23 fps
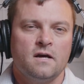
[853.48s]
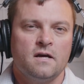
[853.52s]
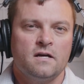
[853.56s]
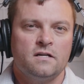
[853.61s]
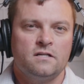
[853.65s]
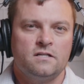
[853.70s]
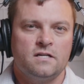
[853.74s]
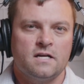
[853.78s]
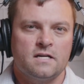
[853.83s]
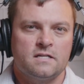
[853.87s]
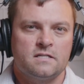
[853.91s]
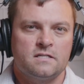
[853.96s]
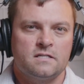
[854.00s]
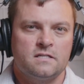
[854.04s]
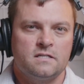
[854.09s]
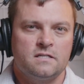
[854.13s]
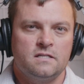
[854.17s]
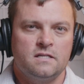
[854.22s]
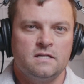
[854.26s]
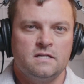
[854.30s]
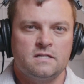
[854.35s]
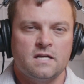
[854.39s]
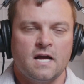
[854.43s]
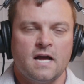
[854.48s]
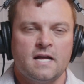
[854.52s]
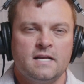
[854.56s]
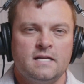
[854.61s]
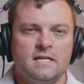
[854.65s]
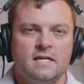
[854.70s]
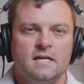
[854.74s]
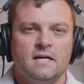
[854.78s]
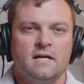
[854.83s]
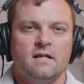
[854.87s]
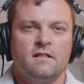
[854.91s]
just this
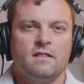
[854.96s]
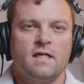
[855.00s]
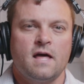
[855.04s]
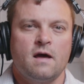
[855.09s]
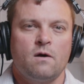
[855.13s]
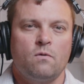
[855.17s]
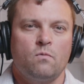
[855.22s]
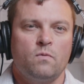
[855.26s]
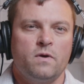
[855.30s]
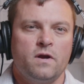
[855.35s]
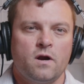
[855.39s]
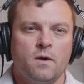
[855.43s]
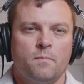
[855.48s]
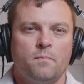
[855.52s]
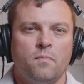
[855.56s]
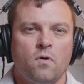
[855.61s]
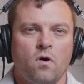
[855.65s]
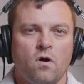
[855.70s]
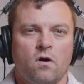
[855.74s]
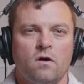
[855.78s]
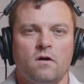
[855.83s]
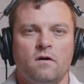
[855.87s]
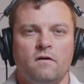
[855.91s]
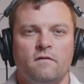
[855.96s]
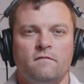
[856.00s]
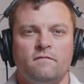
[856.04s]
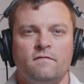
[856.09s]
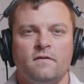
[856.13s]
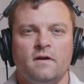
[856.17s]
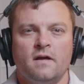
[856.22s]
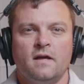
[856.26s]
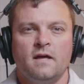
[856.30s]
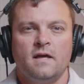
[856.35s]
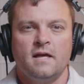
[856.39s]
idea that we are part of
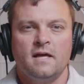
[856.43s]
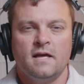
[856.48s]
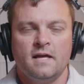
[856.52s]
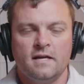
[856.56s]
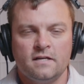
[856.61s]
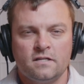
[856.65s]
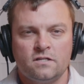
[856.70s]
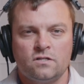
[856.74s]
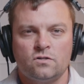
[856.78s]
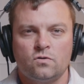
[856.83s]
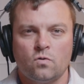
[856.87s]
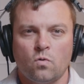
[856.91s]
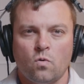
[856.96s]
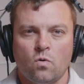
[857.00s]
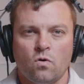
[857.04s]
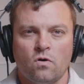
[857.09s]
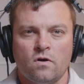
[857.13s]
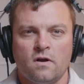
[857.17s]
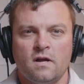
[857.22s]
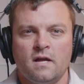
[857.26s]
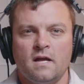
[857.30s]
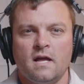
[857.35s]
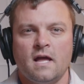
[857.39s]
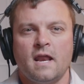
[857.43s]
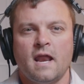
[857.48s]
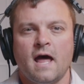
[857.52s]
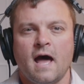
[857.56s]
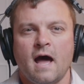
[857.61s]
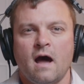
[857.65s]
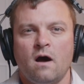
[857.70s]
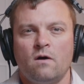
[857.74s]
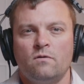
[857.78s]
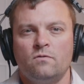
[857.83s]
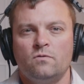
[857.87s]
his story and
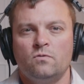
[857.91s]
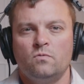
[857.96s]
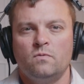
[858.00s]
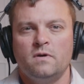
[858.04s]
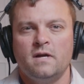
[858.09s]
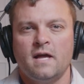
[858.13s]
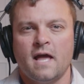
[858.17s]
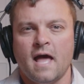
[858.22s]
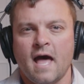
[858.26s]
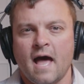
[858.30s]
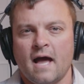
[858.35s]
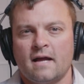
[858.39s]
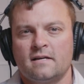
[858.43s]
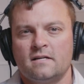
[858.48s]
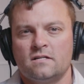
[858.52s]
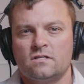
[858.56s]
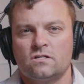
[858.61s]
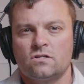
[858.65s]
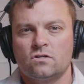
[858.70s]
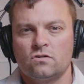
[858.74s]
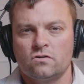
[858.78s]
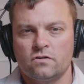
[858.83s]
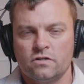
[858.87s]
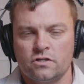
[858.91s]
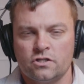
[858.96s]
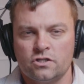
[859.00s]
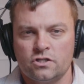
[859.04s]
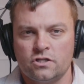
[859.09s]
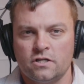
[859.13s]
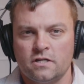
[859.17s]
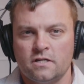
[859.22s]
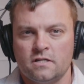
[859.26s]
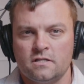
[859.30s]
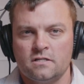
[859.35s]
how do we act as
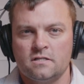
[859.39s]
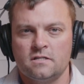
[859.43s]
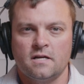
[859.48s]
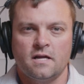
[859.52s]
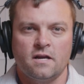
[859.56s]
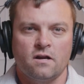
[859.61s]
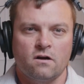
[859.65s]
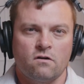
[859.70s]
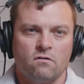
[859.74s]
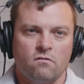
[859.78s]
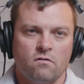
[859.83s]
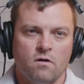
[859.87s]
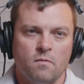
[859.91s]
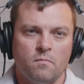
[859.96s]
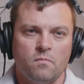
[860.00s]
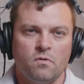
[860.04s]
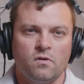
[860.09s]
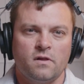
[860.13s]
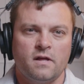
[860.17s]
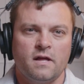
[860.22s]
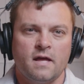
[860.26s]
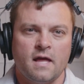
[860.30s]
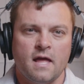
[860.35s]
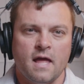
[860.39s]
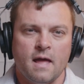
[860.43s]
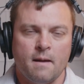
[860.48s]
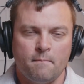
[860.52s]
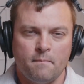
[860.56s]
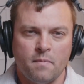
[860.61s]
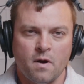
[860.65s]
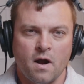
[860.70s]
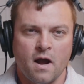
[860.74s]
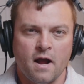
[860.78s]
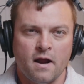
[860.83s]
Christians in a crumbling
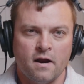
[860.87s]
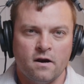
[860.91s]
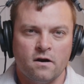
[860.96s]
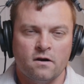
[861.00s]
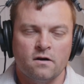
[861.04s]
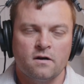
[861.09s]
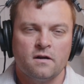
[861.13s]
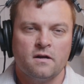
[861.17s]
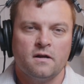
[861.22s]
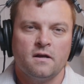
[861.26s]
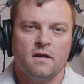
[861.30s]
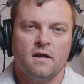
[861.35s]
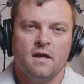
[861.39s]
empire.